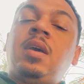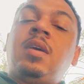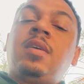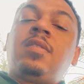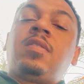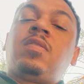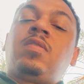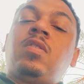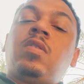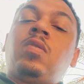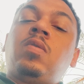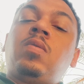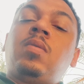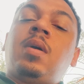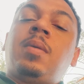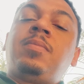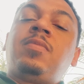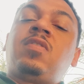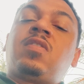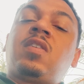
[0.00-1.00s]
so
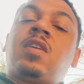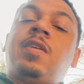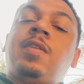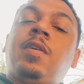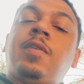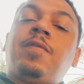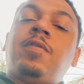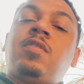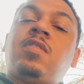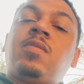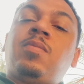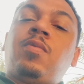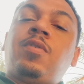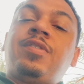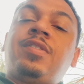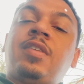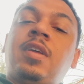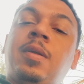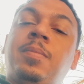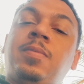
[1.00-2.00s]
I'm just gonna look for some more
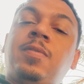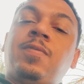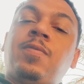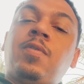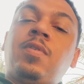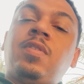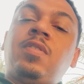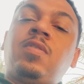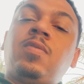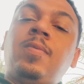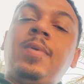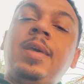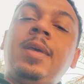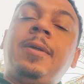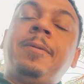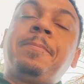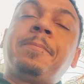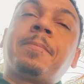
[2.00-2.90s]
setups for this week.